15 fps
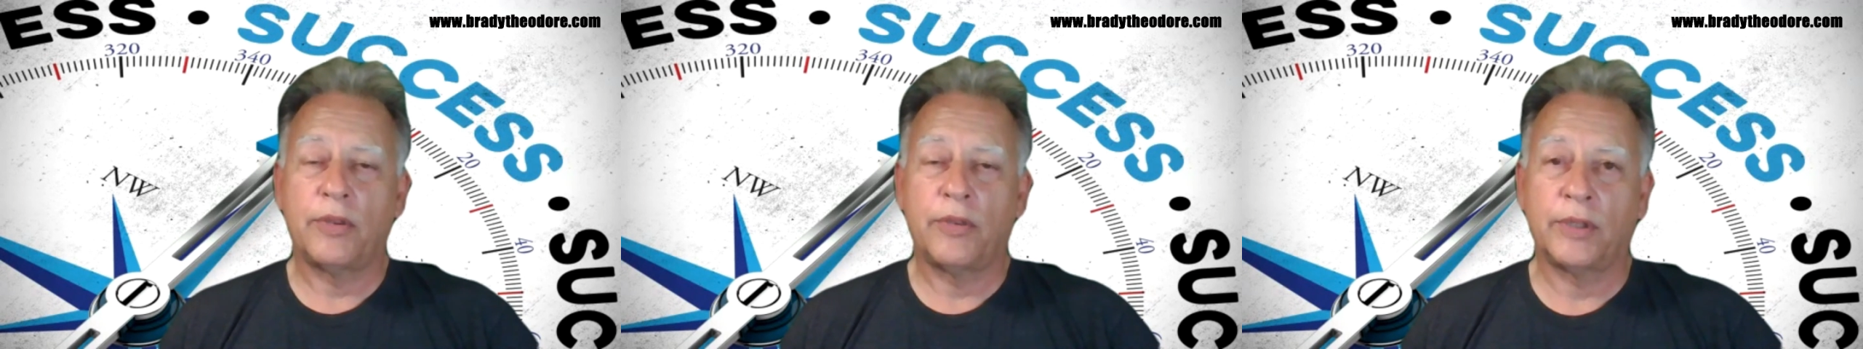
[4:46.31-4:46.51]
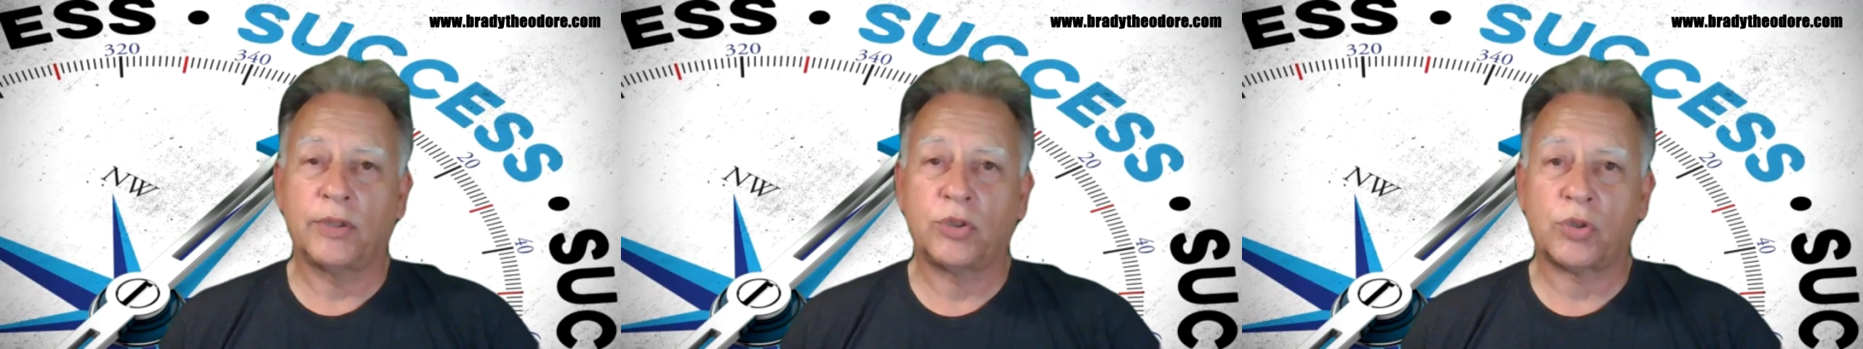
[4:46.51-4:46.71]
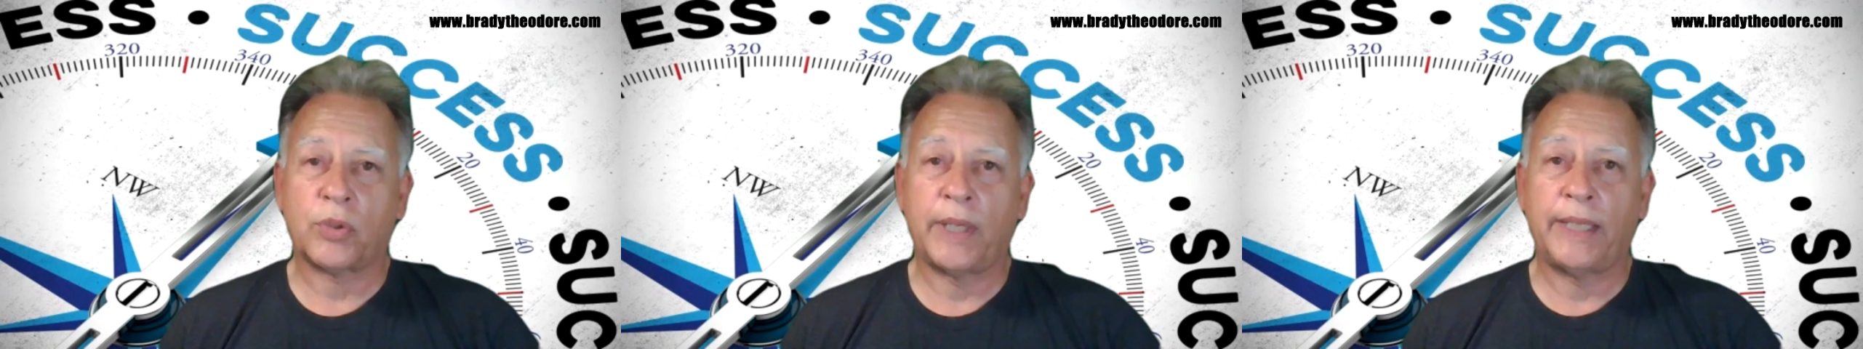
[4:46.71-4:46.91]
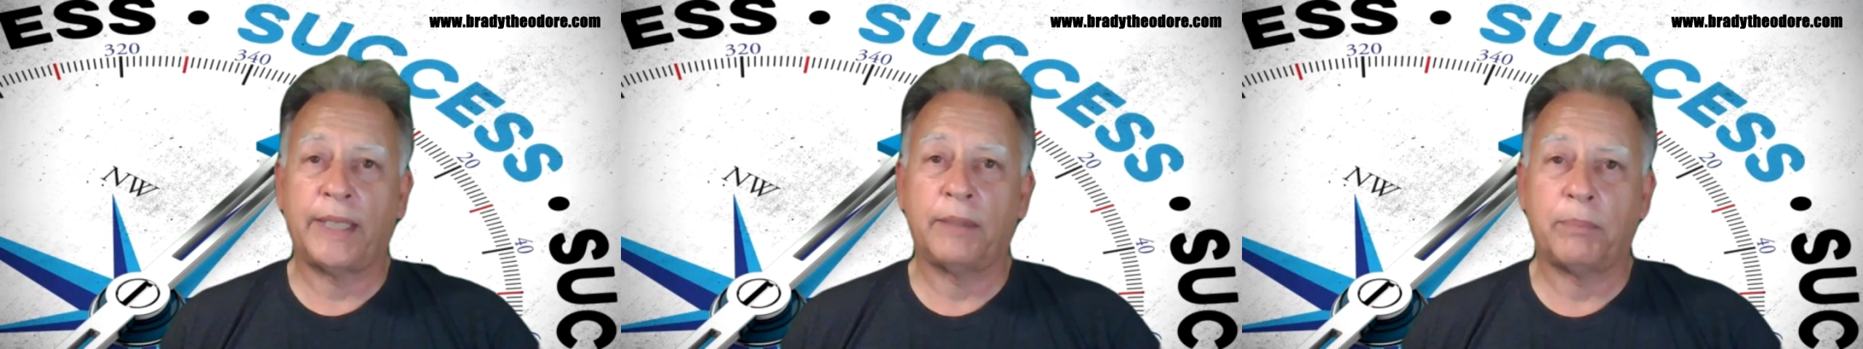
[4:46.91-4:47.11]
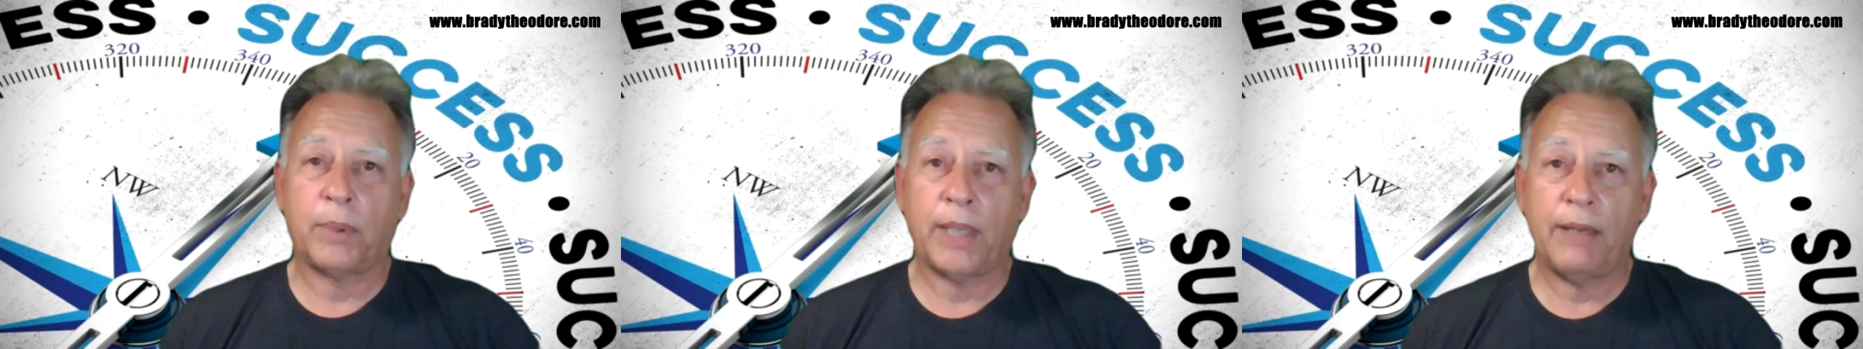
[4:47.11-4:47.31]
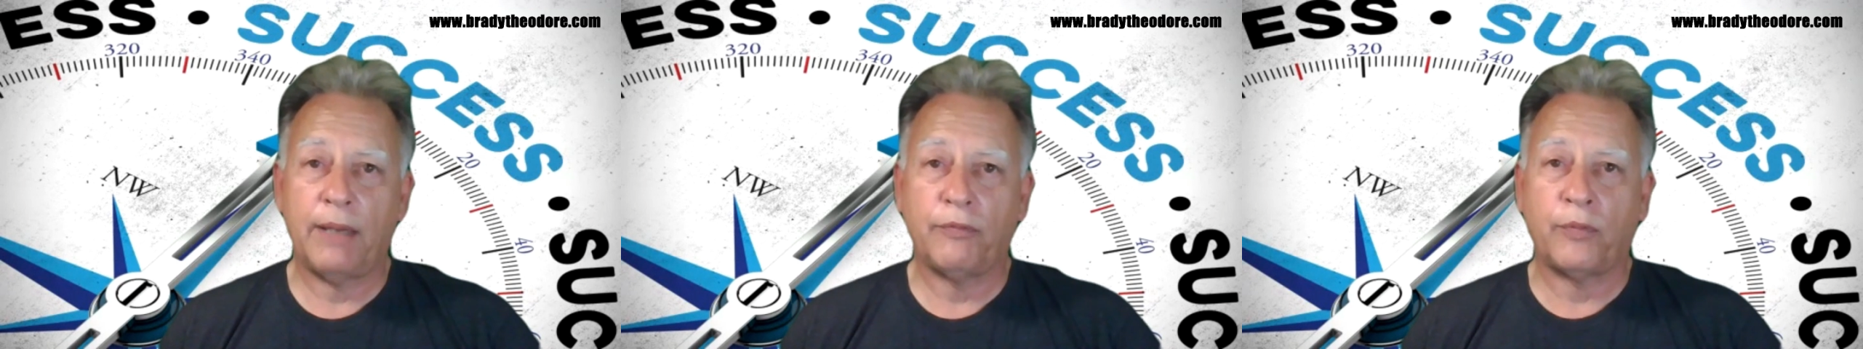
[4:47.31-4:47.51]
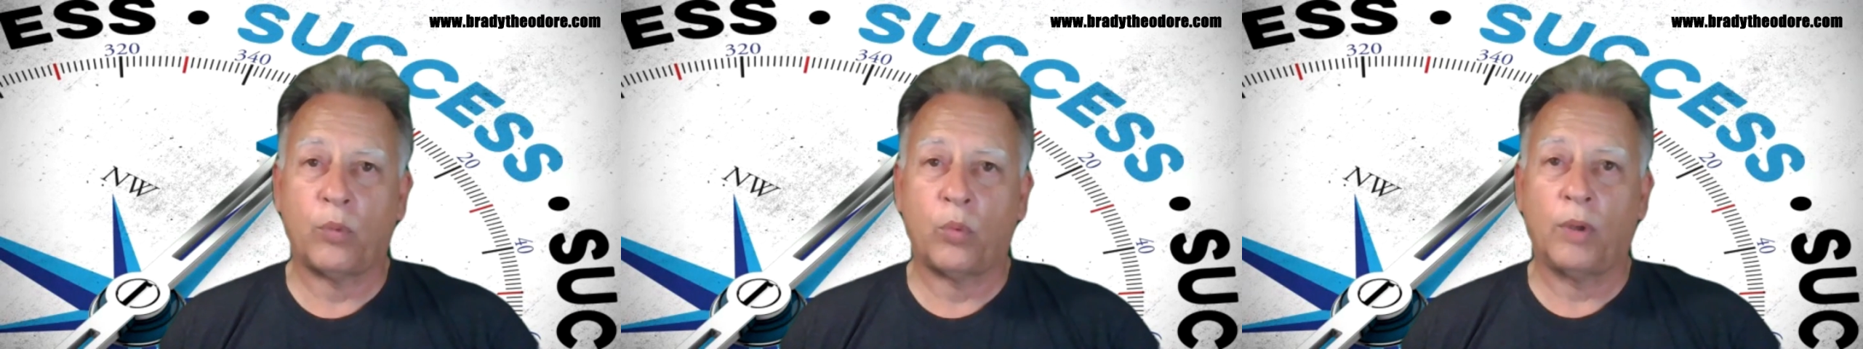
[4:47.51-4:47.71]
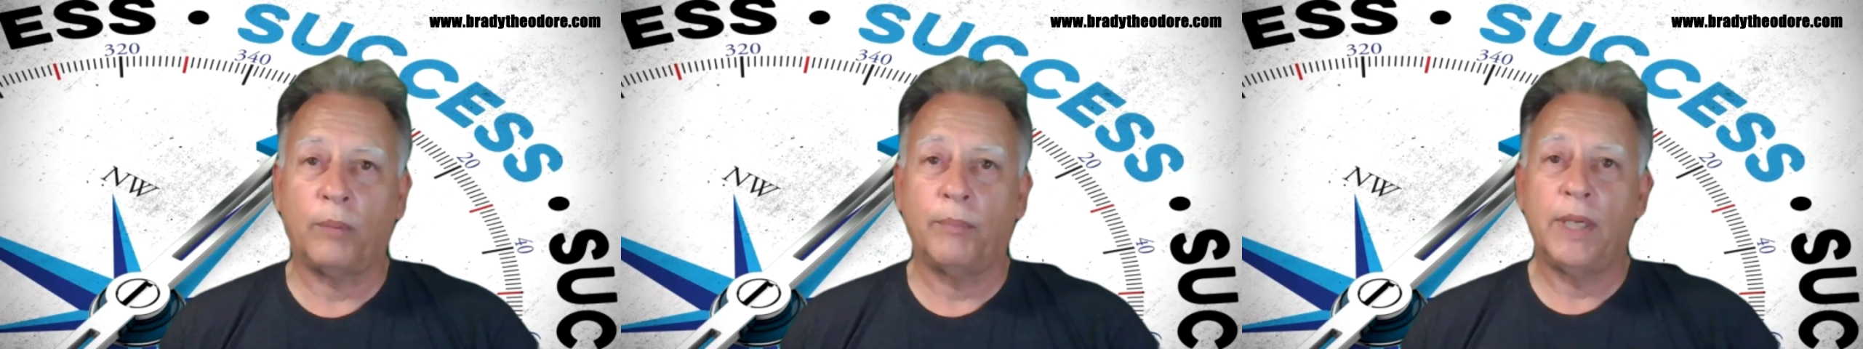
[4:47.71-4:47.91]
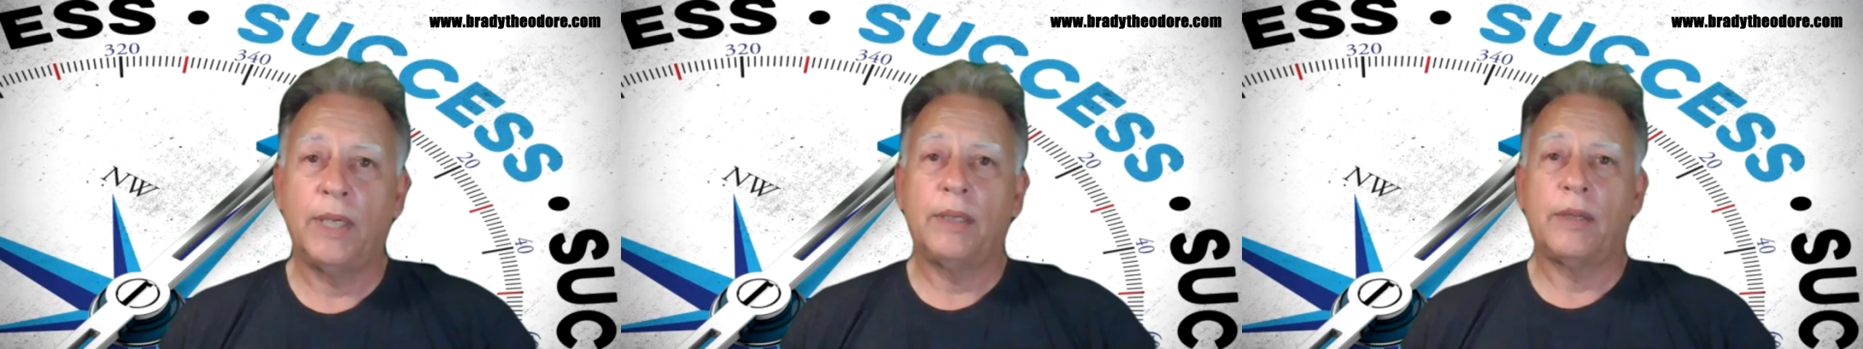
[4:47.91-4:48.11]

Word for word: this training platform.